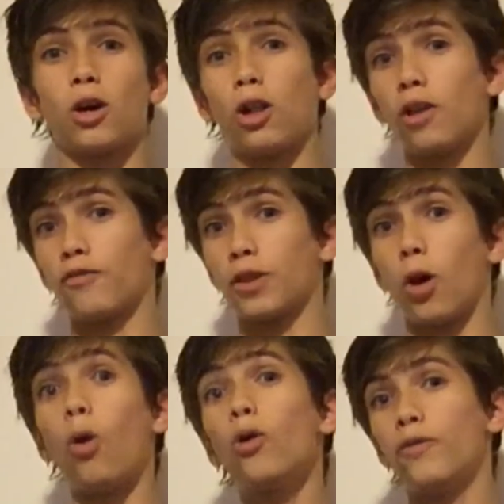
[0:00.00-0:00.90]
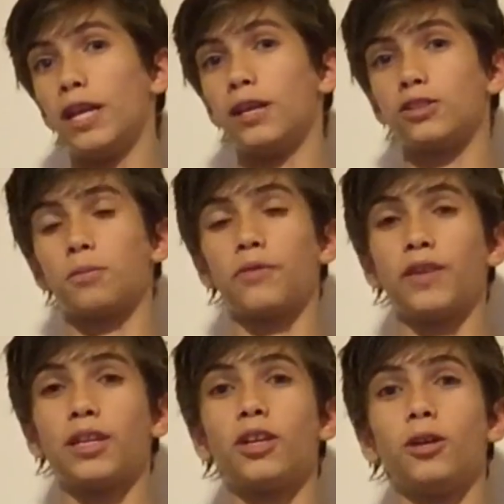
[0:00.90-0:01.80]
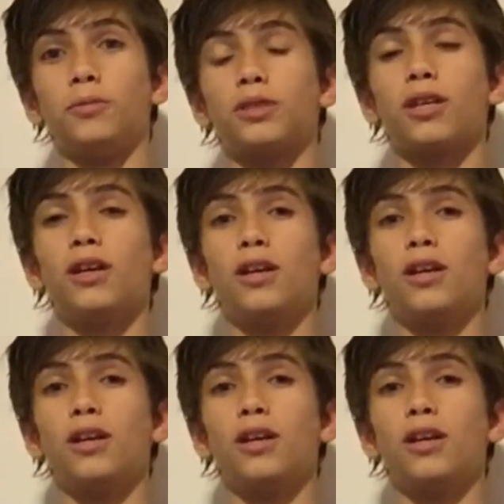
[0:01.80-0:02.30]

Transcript: all of the old videos from the VCoombs